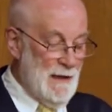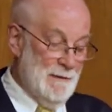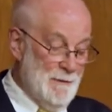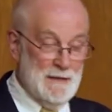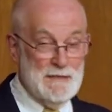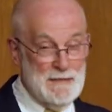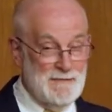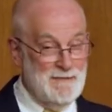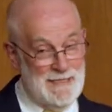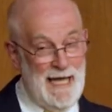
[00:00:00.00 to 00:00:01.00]
I don't want to
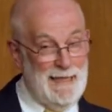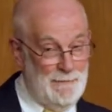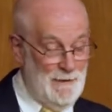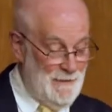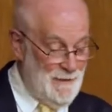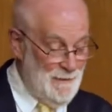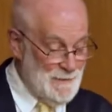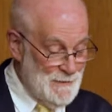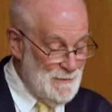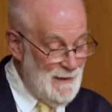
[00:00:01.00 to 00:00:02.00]
tell you what they're going
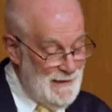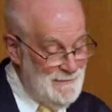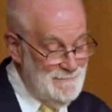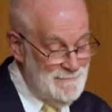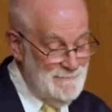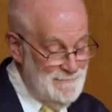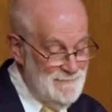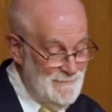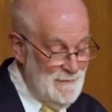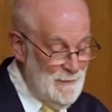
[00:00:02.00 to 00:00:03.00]
to do. I'm
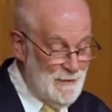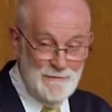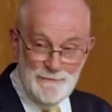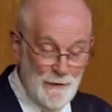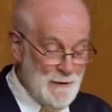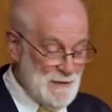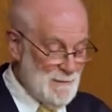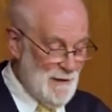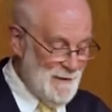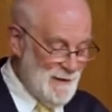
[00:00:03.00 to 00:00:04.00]
looking forward to
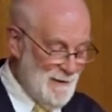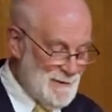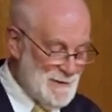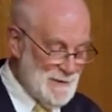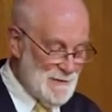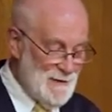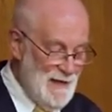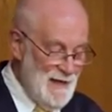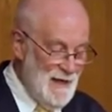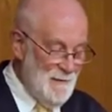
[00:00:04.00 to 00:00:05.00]
what they're going to do,
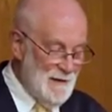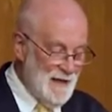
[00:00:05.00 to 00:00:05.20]
but